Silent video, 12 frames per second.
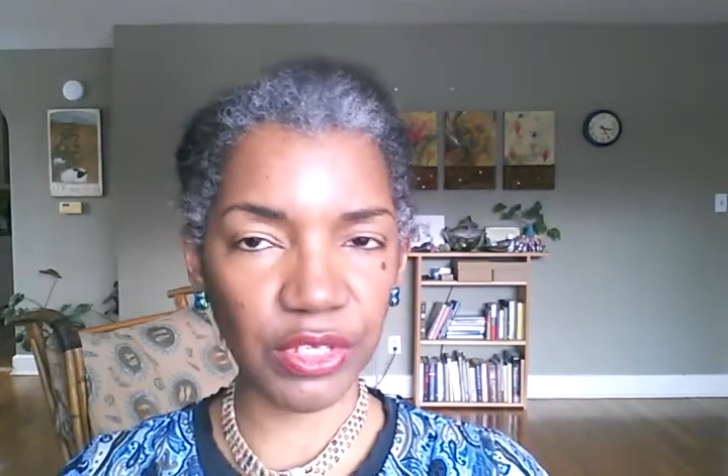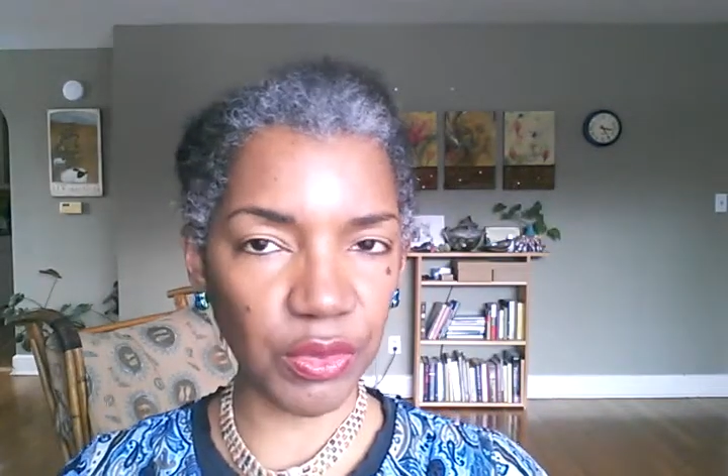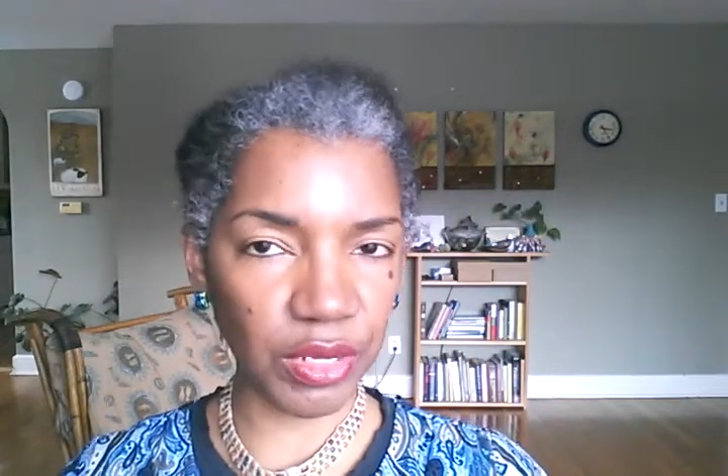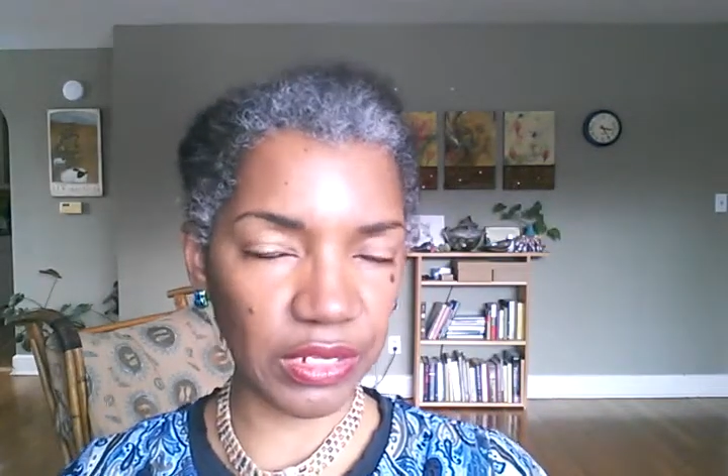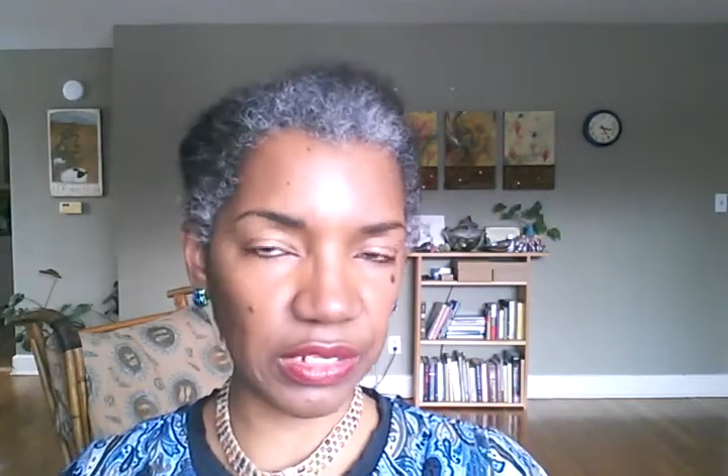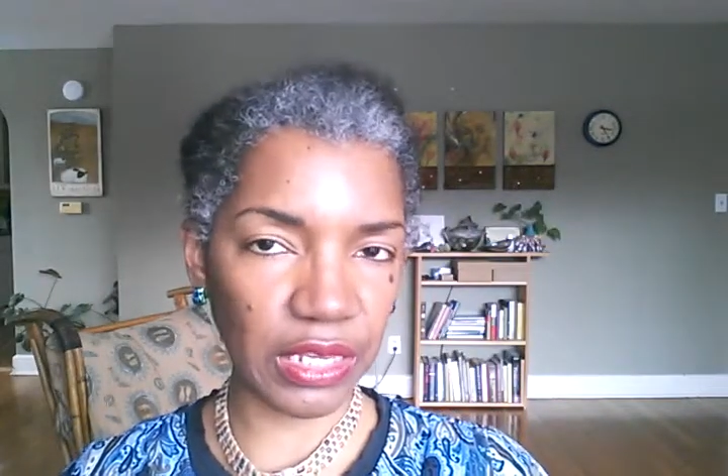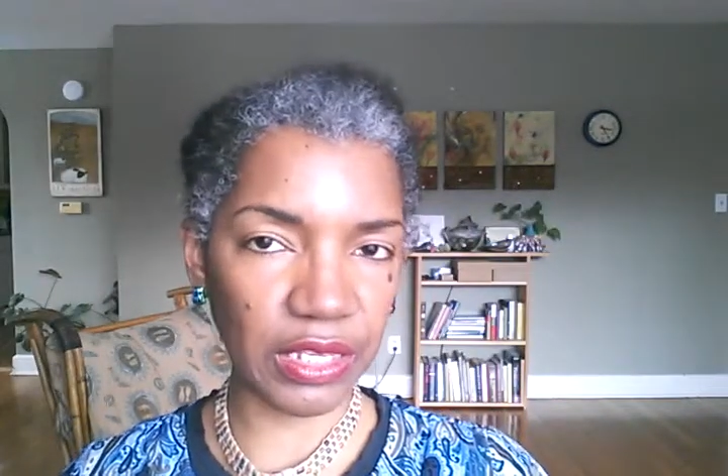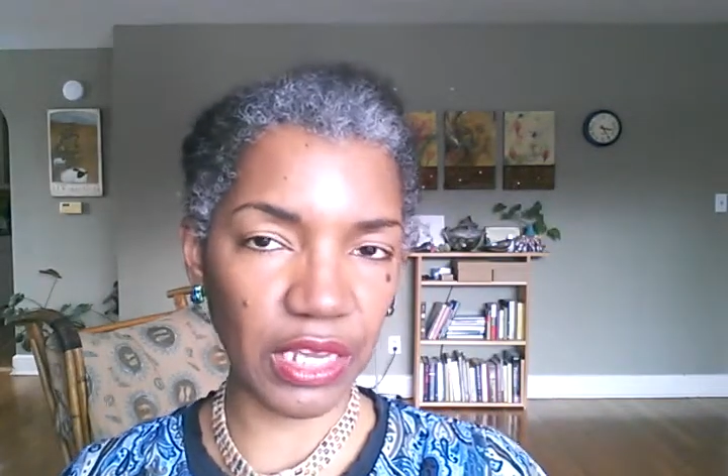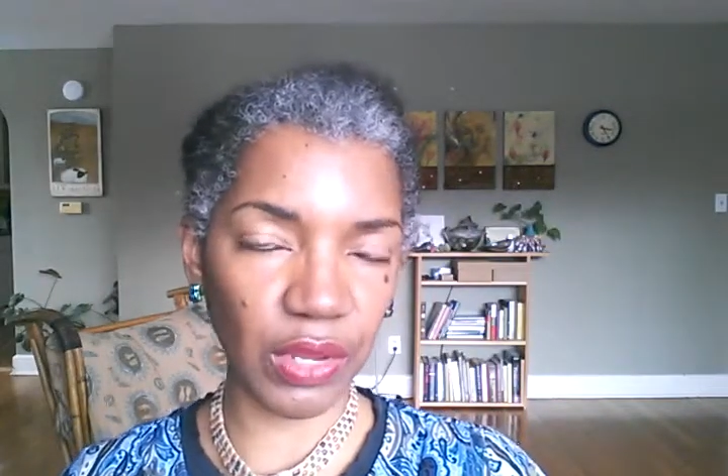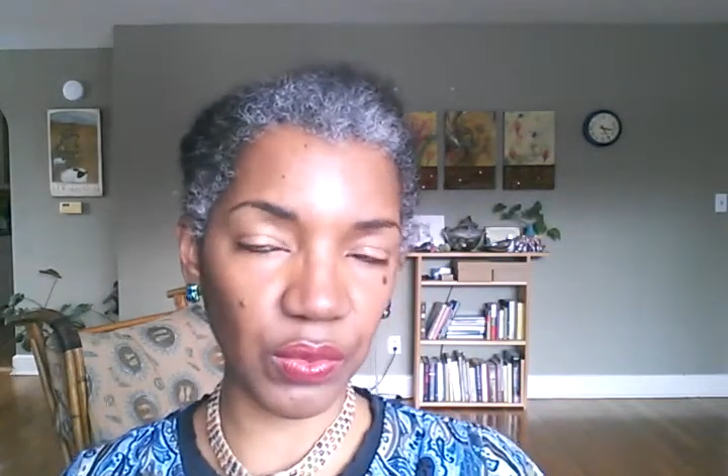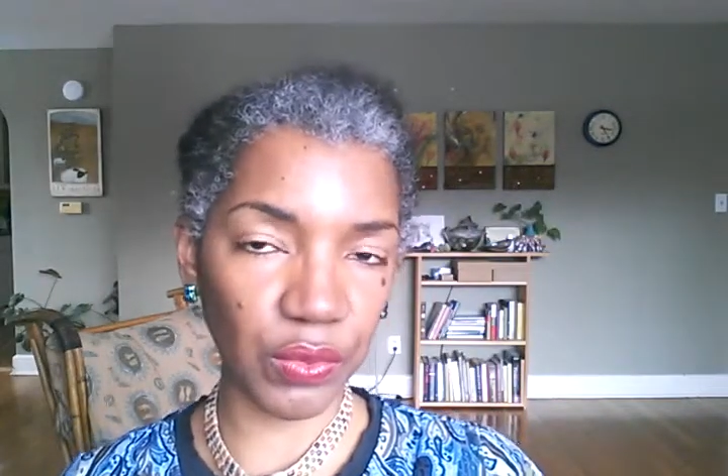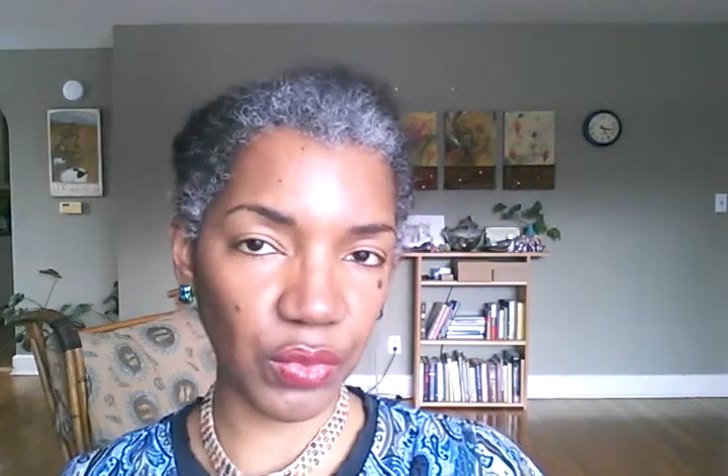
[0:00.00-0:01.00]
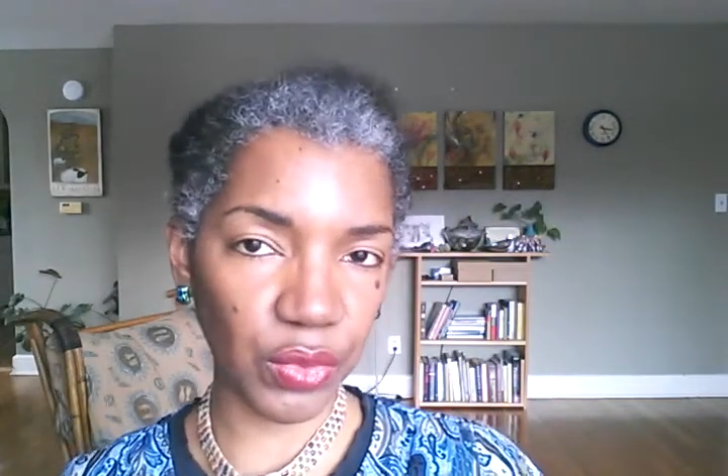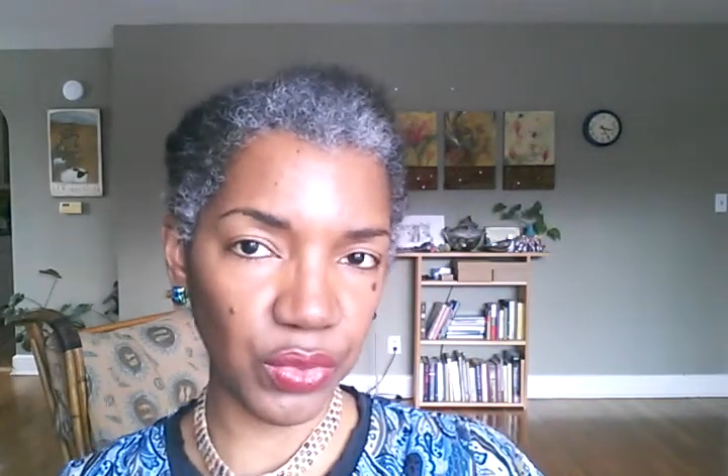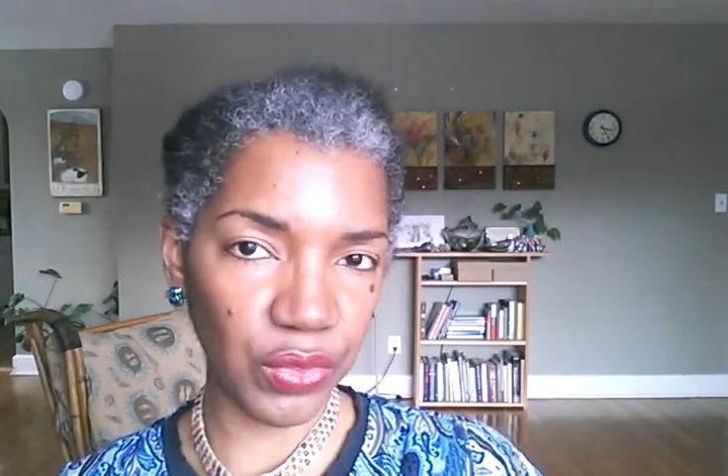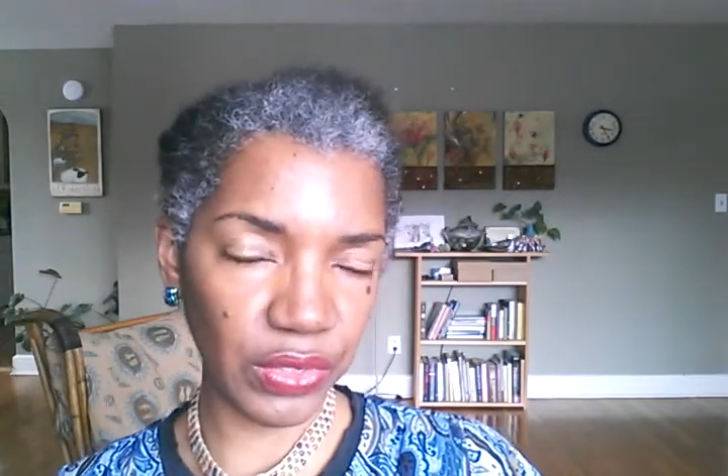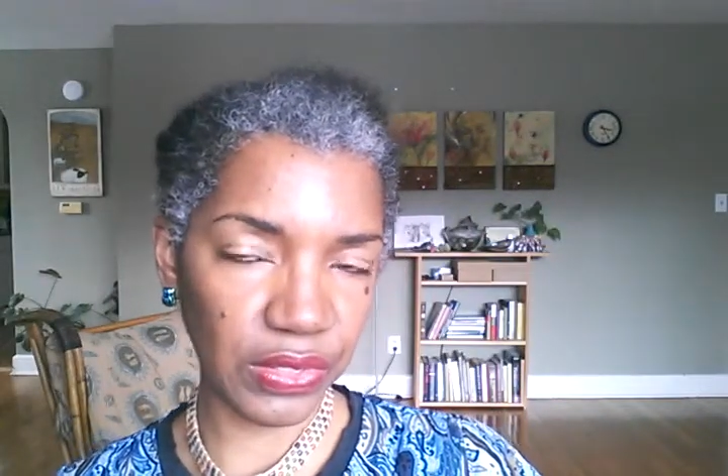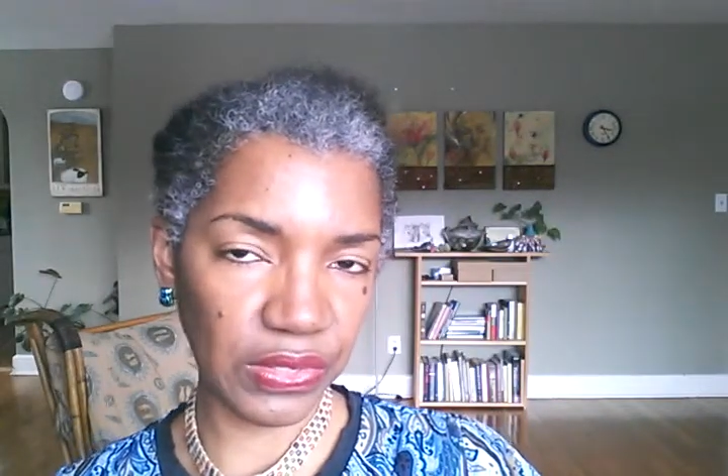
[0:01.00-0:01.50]
you want to send down
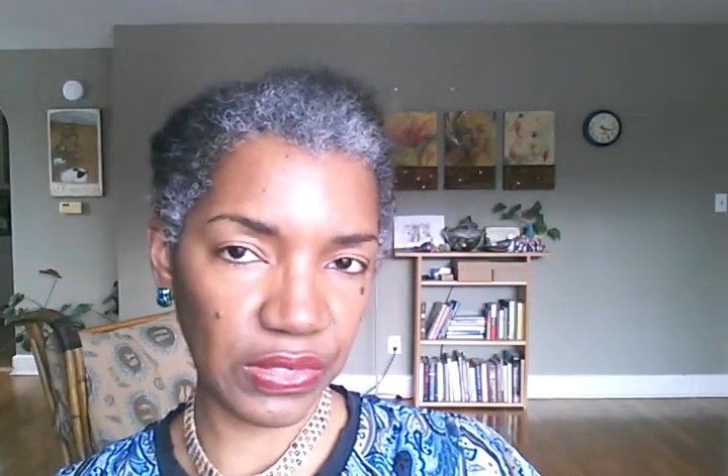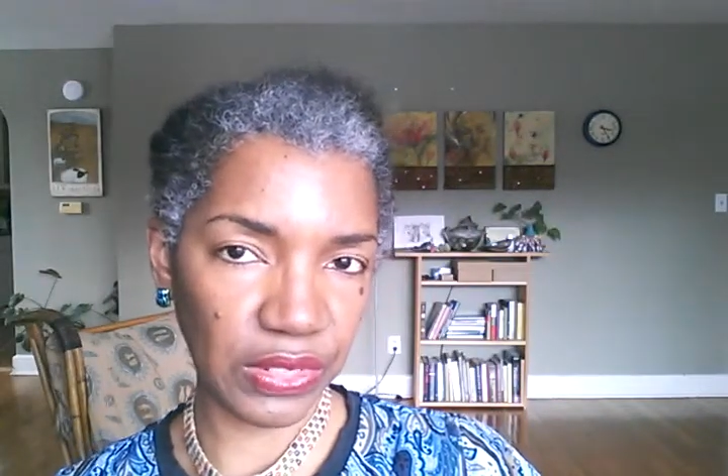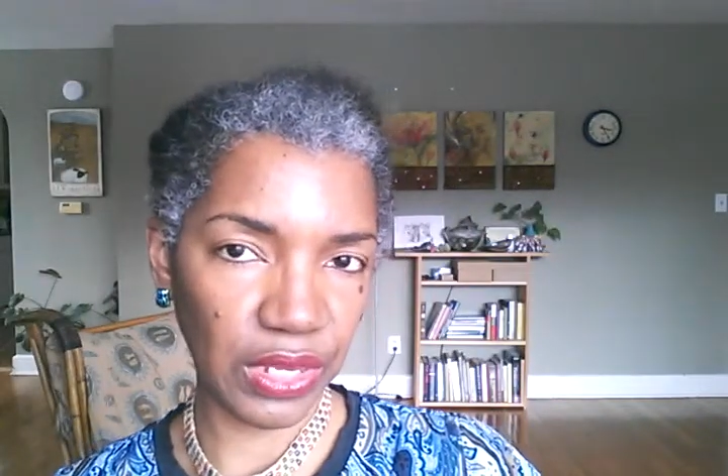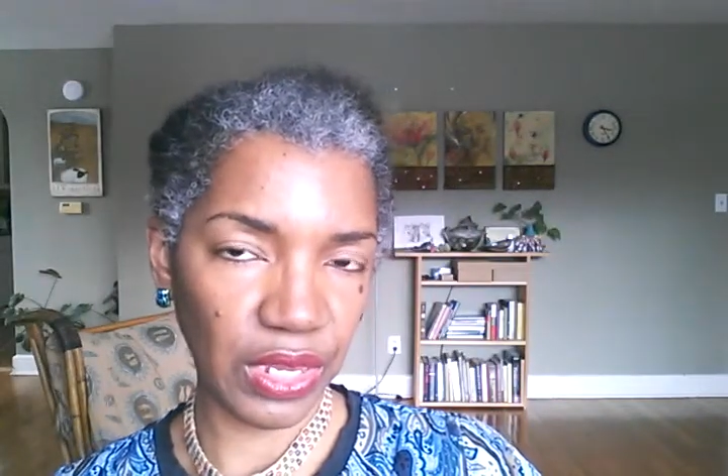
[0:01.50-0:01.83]
roots